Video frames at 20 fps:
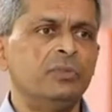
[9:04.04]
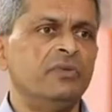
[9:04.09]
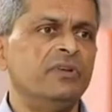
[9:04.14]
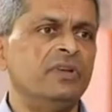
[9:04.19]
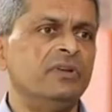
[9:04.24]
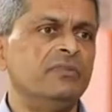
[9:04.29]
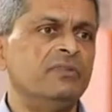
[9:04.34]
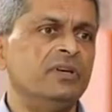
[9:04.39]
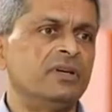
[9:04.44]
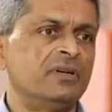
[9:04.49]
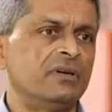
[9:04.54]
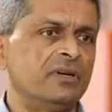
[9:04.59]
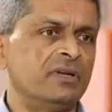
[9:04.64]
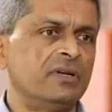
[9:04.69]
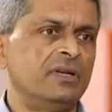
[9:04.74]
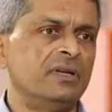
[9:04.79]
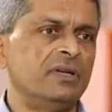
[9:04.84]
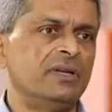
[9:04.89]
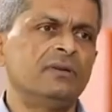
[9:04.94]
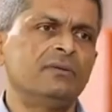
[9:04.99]
be very, very
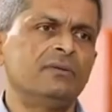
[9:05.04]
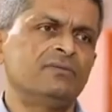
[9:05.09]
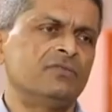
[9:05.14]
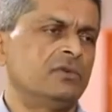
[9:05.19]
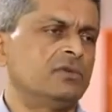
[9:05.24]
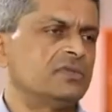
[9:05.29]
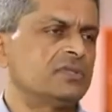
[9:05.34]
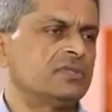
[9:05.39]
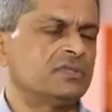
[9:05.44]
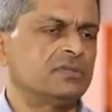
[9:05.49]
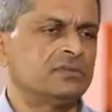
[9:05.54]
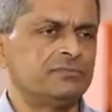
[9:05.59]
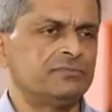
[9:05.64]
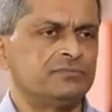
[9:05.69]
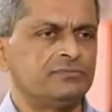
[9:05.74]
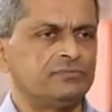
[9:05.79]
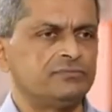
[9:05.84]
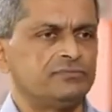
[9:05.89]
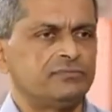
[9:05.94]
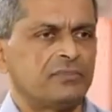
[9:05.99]
critical. And of course,
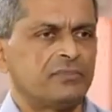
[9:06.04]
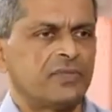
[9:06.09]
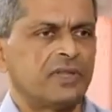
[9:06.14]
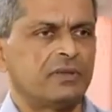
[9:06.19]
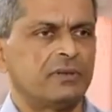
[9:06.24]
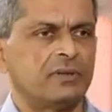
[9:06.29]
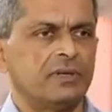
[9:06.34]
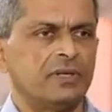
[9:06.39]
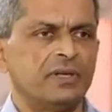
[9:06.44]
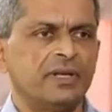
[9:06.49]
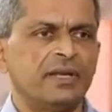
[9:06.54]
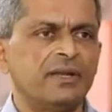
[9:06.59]
um,